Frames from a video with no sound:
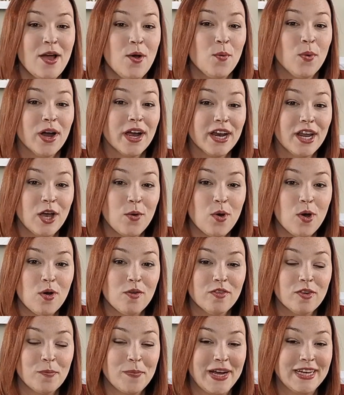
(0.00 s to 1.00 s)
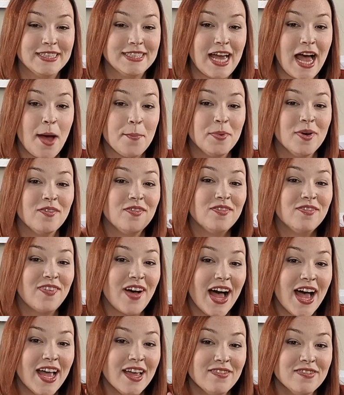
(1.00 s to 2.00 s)
We're gonna go over my top
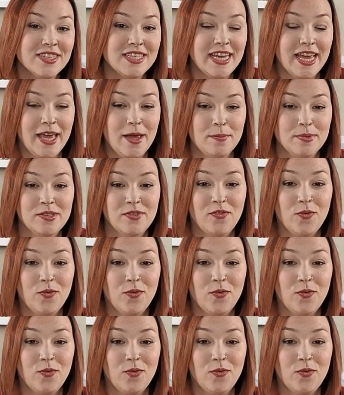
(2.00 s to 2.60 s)
five tips